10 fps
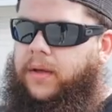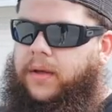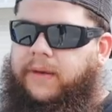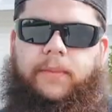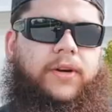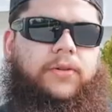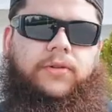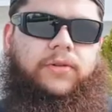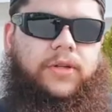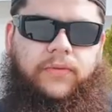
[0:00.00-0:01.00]
even measures
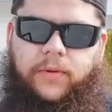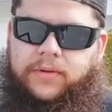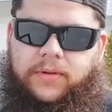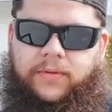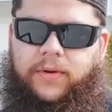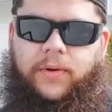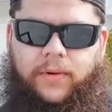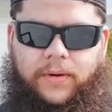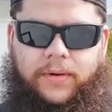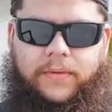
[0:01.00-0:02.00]
your G-force. And it comes Stop
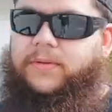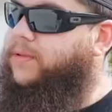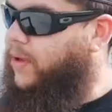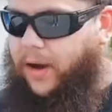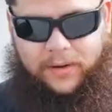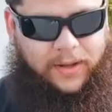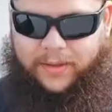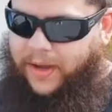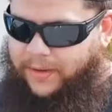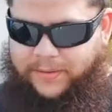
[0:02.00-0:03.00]
like
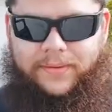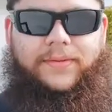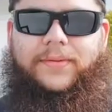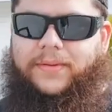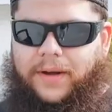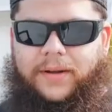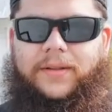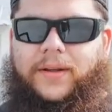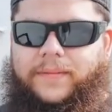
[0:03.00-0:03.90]
that. Stop nice. like that.